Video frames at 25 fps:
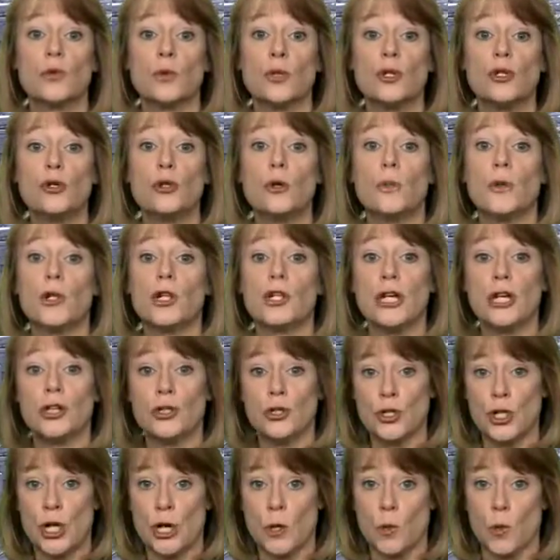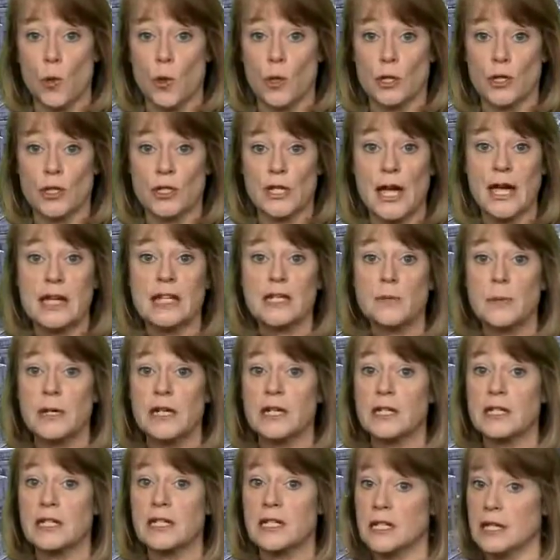Renewable Energy Awards has been
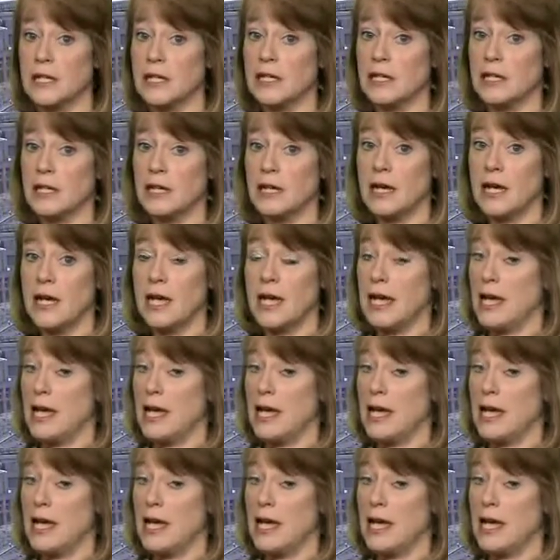extended,